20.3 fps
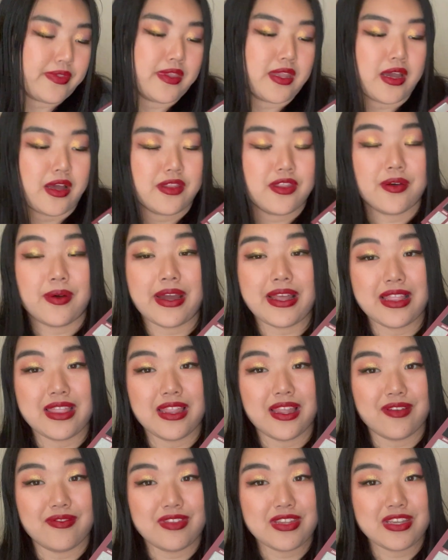Although I
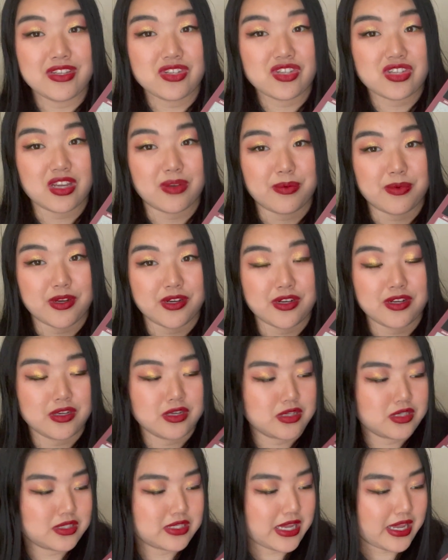love these
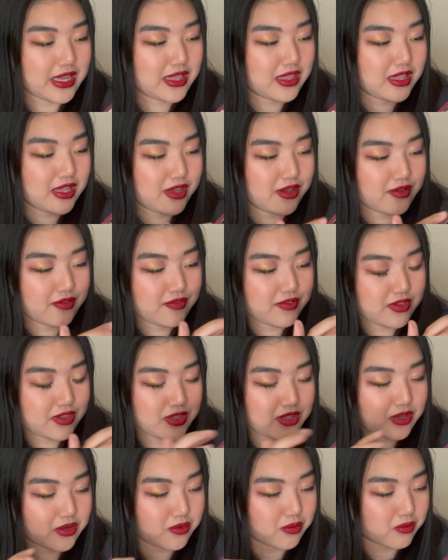shimmers. I love the
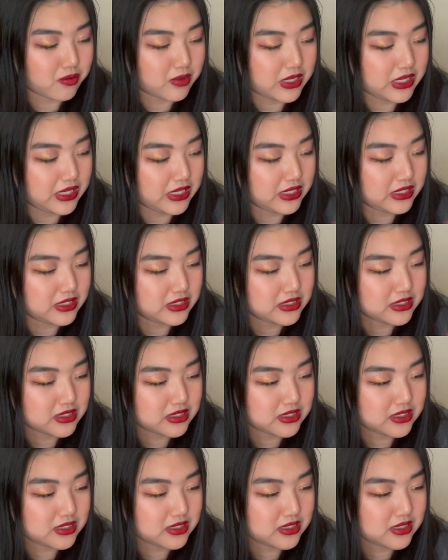
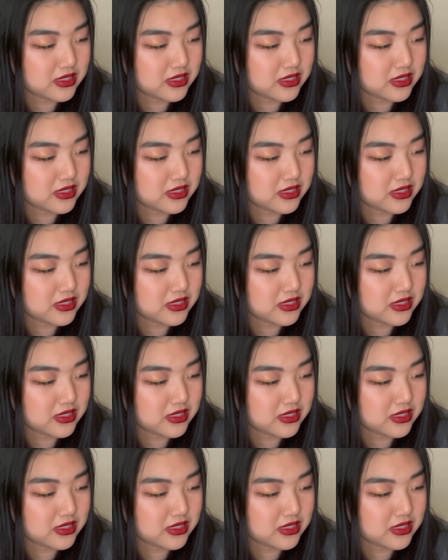greens.